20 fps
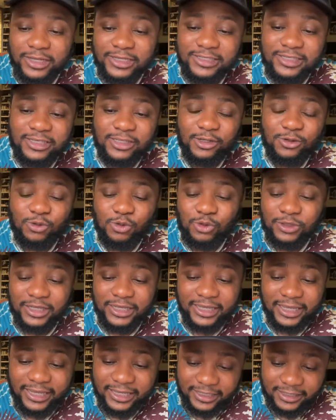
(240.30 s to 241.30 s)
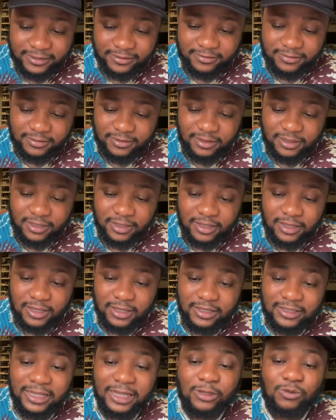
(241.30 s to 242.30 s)
hitting the road again.
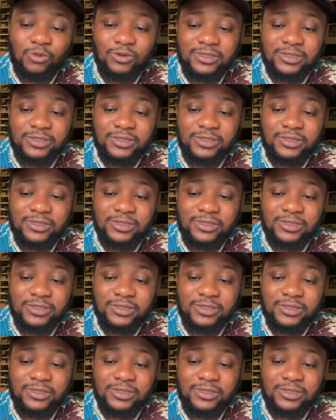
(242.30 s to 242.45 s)
That